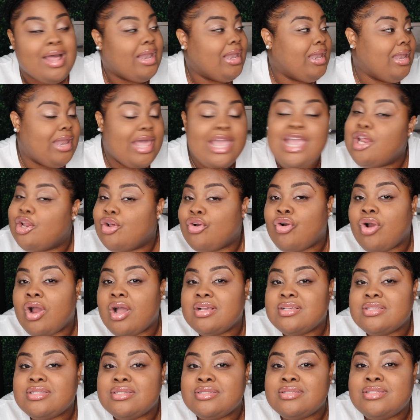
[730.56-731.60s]
laid
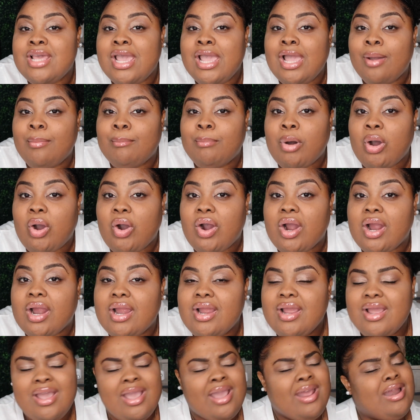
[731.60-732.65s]
across this damn bar.
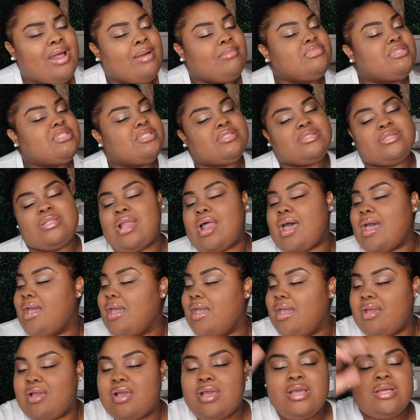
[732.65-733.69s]
And I'm just
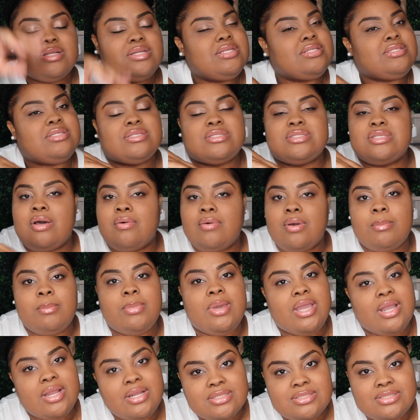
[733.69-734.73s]
like, this is so
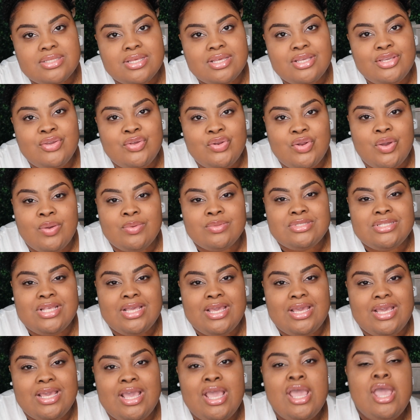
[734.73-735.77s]
embarrassing. You know what I'm
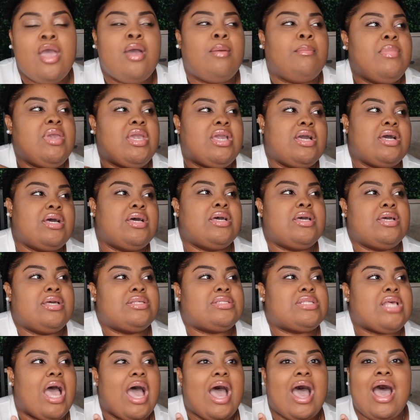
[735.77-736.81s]
saying?
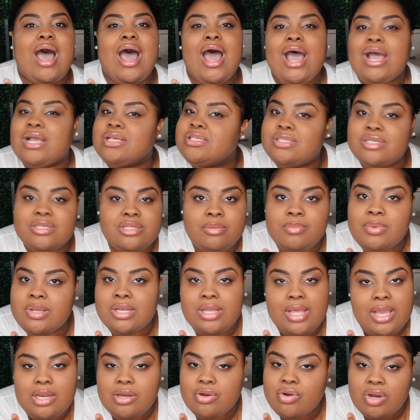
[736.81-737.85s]
Because I shouldn't have
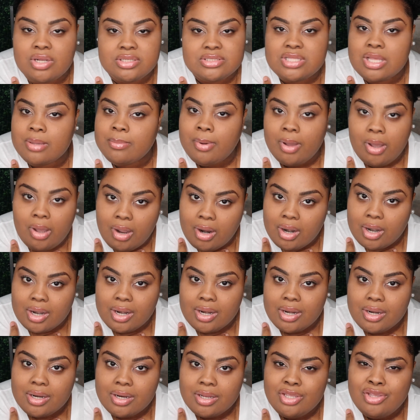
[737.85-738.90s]
been laid across that
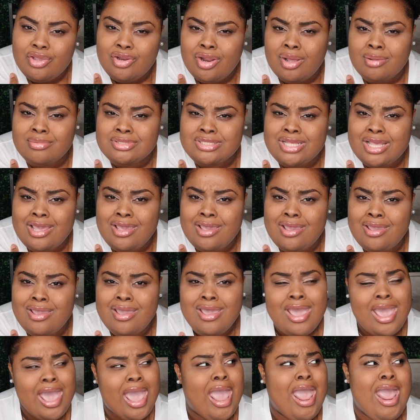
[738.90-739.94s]
bar. You know what I'm saying?
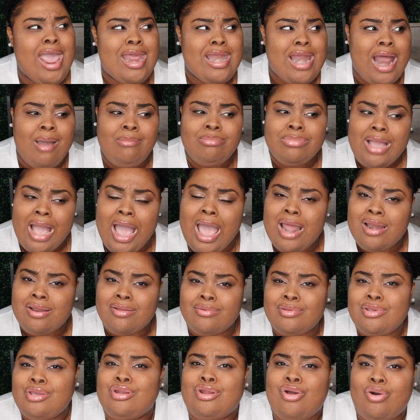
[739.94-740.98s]
And I'm kind
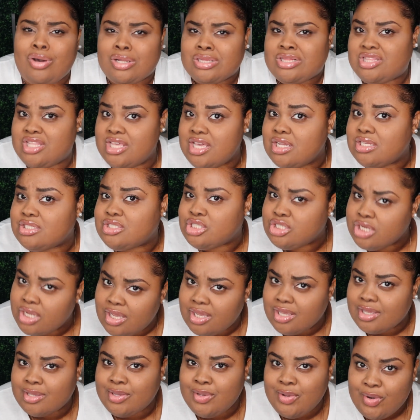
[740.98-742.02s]
of, you know, a thick
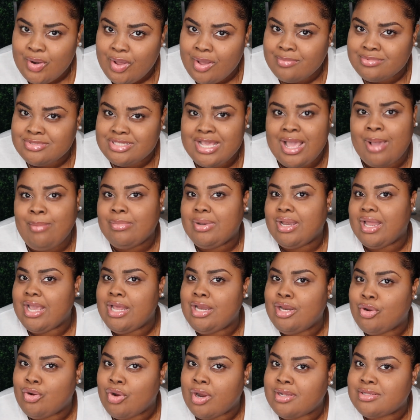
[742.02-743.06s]
chick. You know what I'm saying? I'm
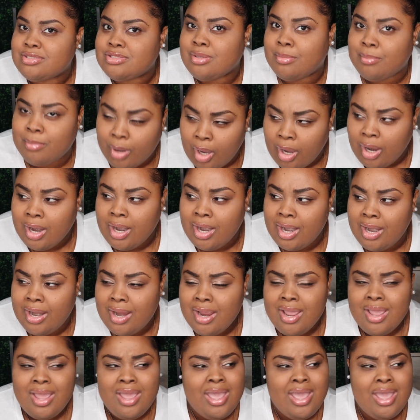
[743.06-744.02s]
laid across the bar.